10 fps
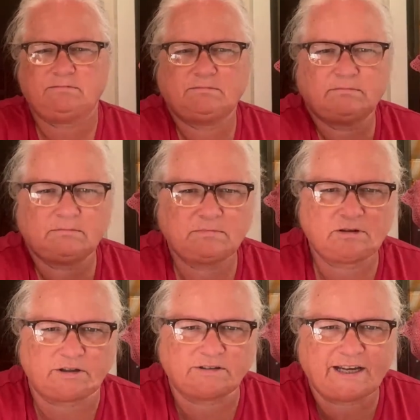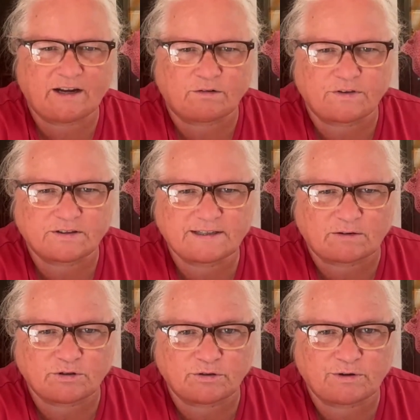I'm gonna take off the
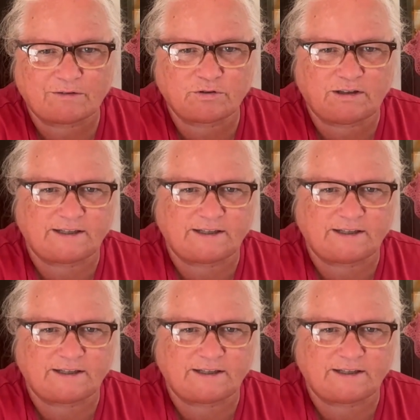sound. You don't have to.